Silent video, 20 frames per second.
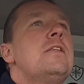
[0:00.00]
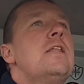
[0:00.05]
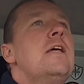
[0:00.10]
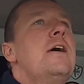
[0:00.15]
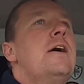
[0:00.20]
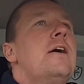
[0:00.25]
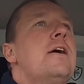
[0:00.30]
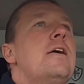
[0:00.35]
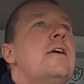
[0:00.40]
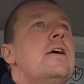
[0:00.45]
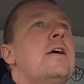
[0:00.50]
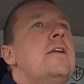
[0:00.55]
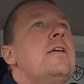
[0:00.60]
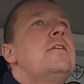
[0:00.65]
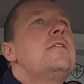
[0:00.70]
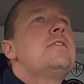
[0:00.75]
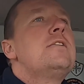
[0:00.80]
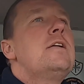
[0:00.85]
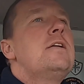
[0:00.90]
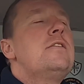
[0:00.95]
there, and
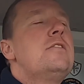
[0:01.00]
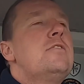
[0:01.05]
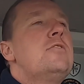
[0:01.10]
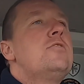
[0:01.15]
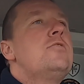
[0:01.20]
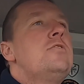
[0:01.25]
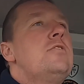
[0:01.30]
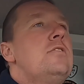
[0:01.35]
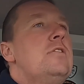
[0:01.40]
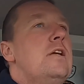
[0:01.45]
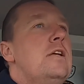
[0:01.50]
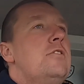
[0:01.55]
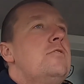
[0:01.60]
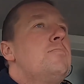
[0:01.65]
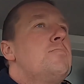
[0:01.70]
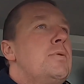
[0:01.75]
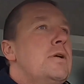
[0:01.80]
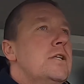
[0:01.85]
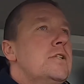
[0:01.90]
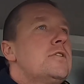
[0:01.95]

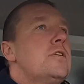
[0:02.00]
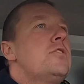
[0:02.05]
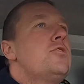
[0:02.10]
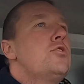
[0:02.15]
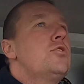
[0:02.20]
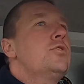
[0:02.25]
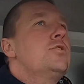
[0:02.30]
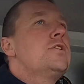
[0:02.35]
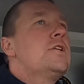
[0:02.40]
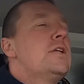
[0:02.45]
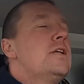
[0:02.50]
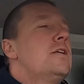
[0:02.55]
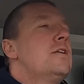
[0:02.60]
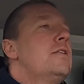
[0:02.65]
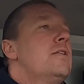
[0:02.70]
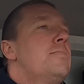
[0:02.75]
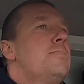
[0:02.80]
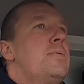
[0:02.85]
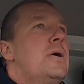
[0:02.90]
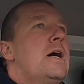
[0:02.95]
it basically chucks it
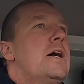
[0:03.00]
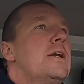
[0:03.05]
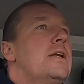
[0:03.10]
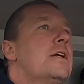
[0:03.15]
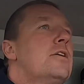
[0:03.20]
into the pan,